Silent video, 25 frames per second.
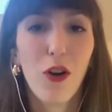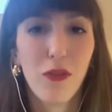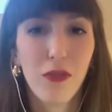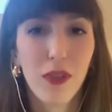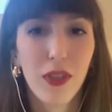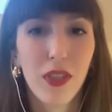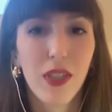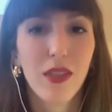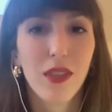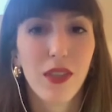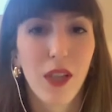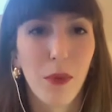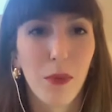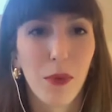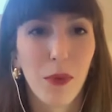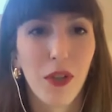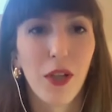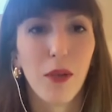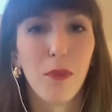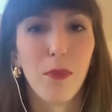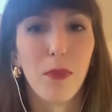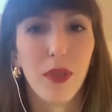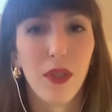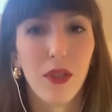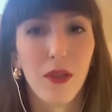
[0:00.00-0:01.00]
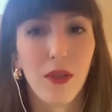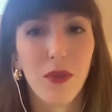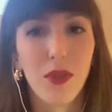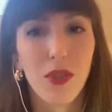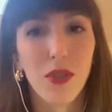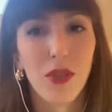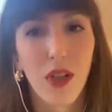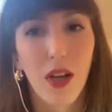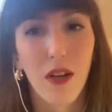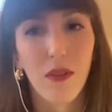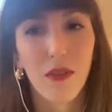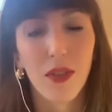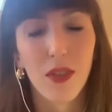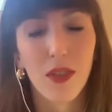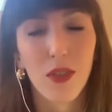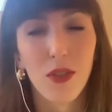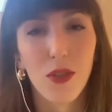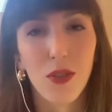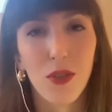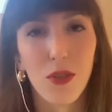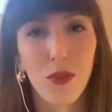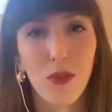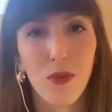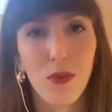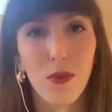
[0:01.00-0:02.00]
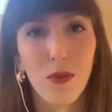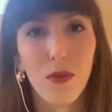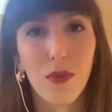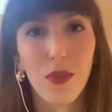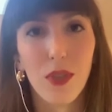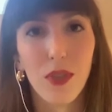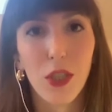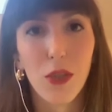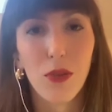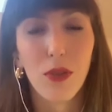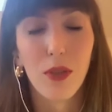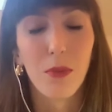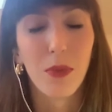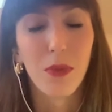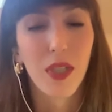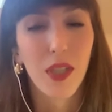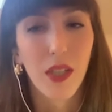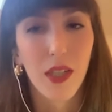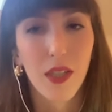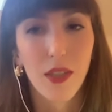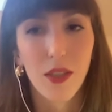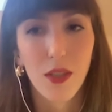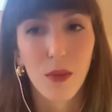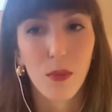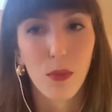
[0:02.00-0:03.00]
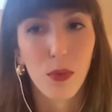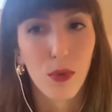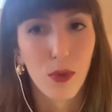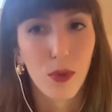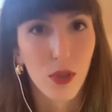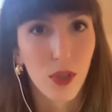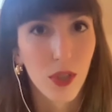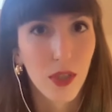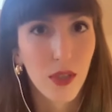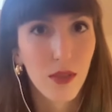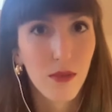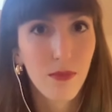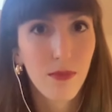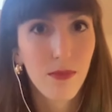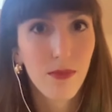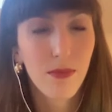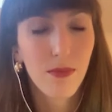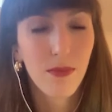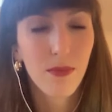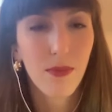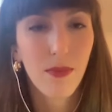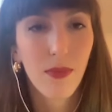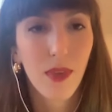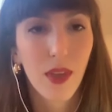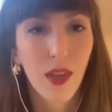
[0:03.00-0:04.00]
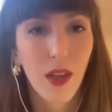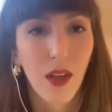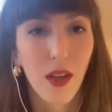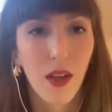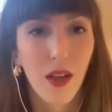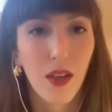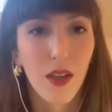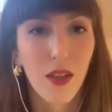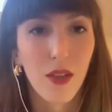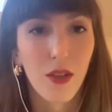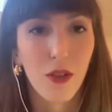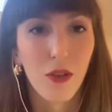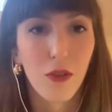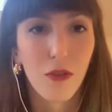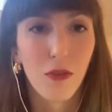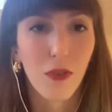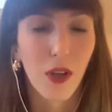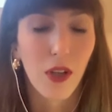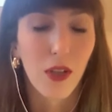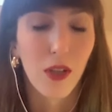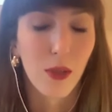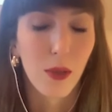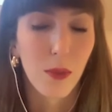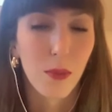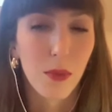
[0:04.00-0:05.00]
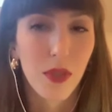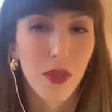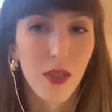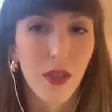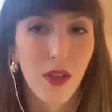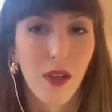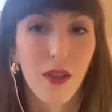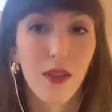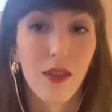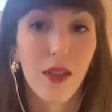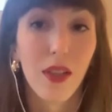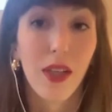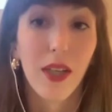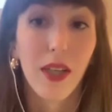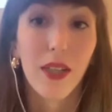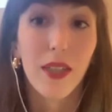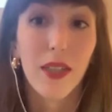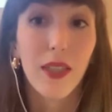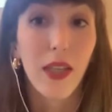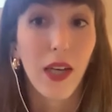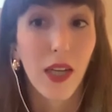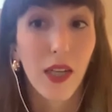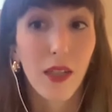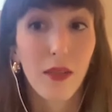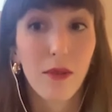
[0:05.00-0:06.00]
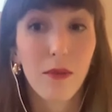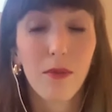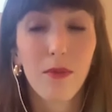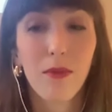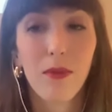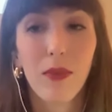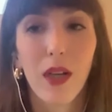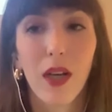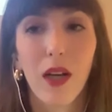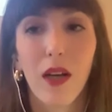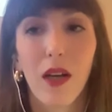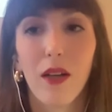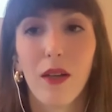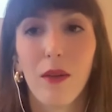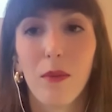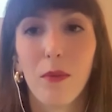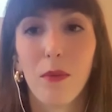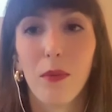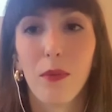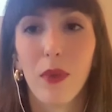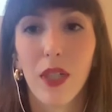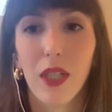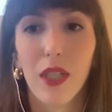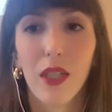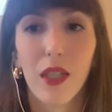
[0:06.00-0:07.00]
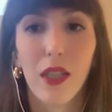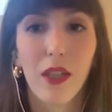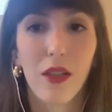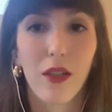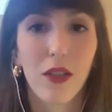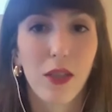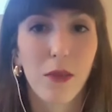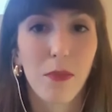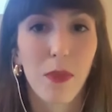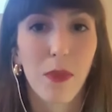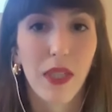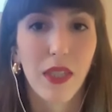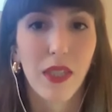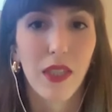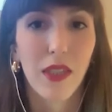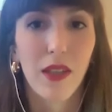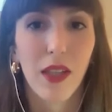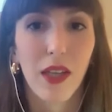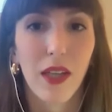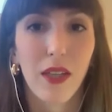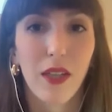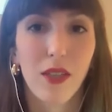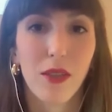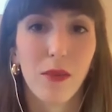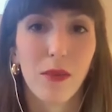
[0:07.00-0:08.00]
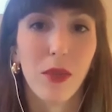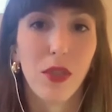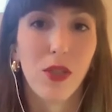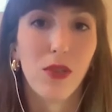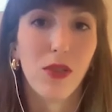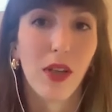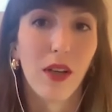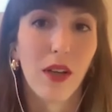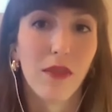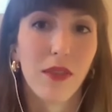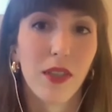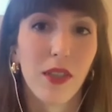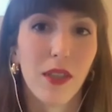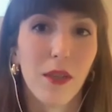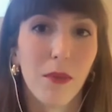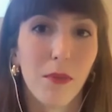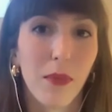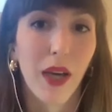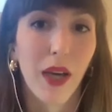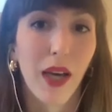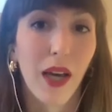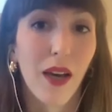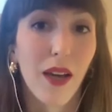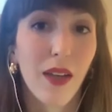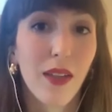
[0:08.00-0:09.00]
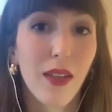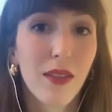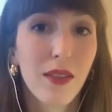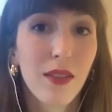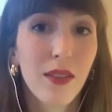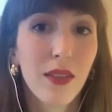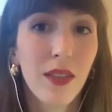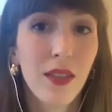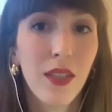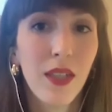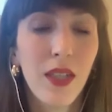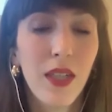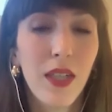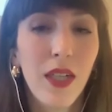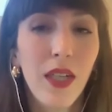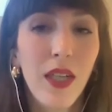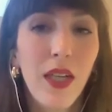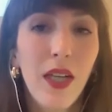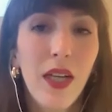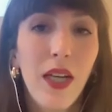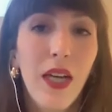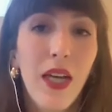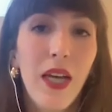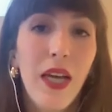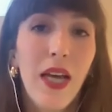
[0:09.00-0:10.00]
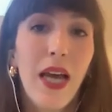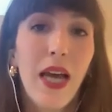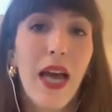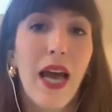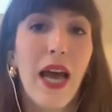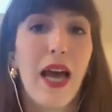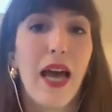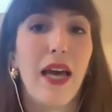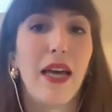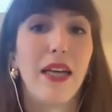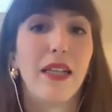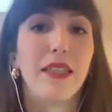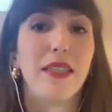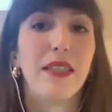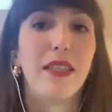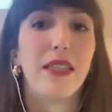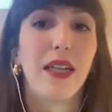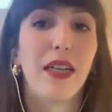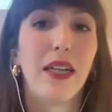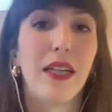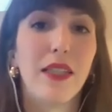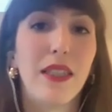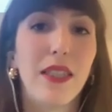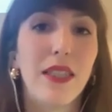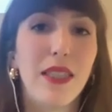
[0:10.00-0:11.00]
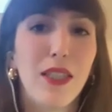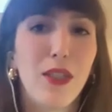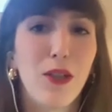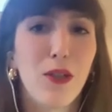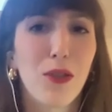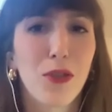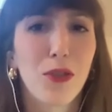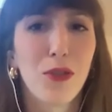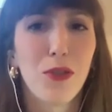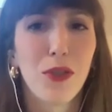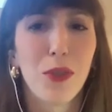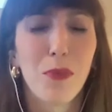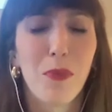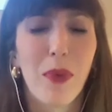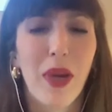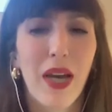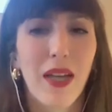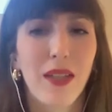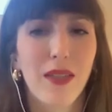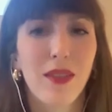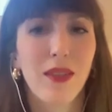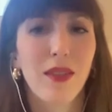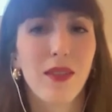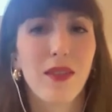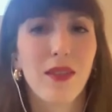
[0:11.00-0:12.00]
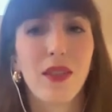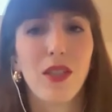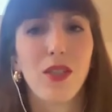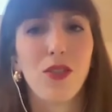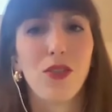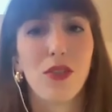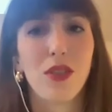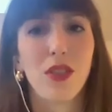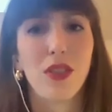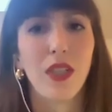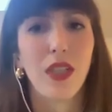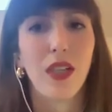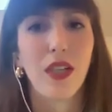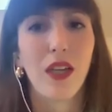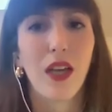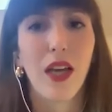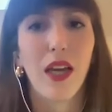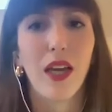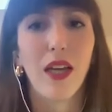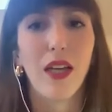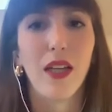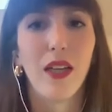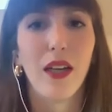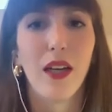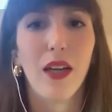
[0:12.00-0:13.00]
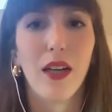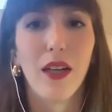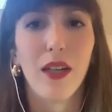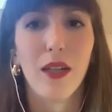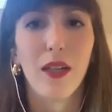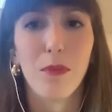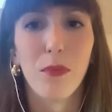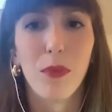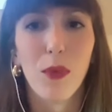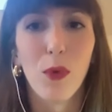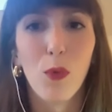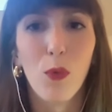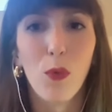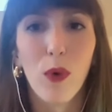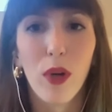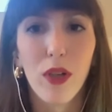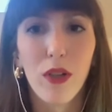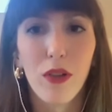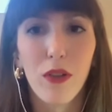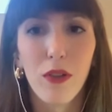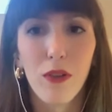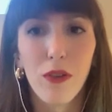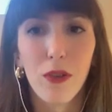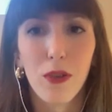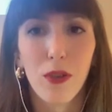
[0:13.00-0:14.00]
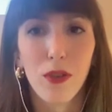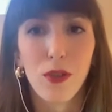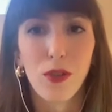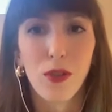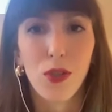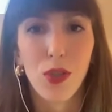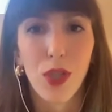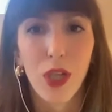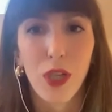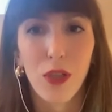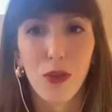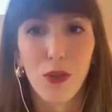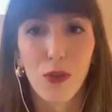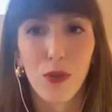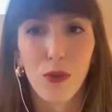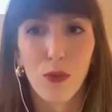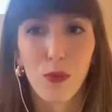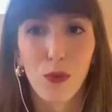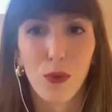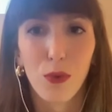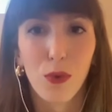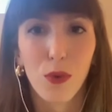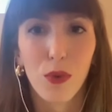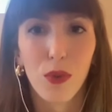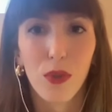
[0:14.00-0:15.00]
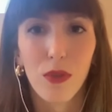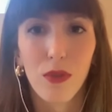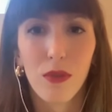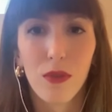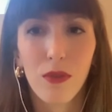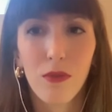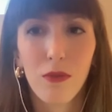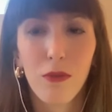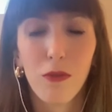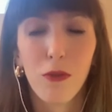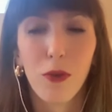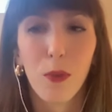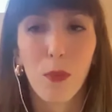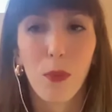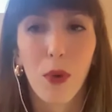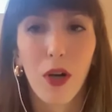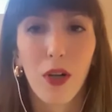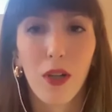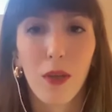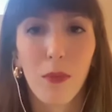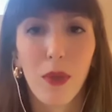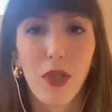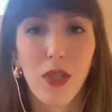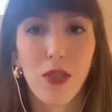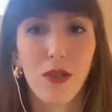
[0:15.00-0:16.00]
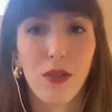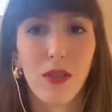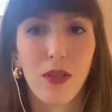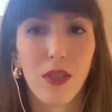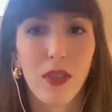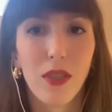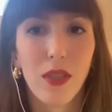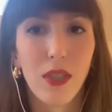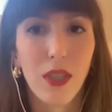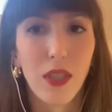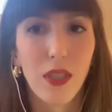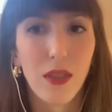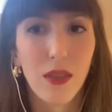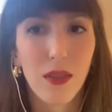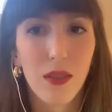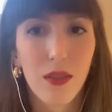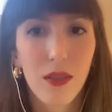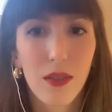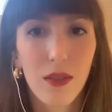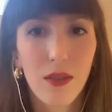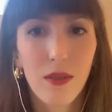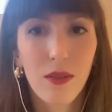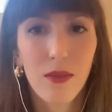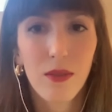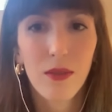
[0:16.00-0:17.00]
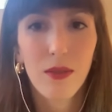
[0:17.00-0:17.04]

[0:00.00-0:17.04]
Over the summer, a bill was drafted to decriminalize abortion uh, no follow ups on that yet, um, but they're expecting that to be drafted passed. And uh, they did also just pass, this is interesting, a um, one third gender rule for parliamentary seats.